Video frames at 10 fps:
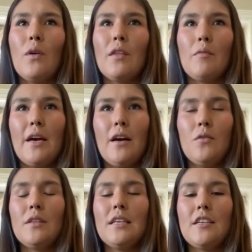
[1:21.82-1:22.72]
with my
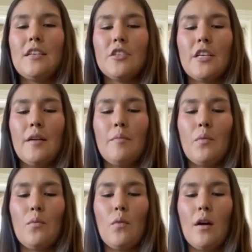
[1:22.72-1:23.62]
own leadership,
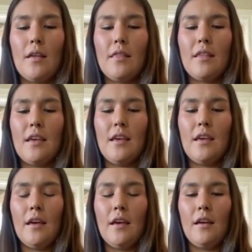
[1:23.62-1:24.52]
one of
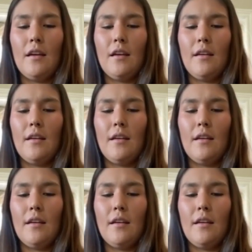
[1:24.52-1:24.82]
the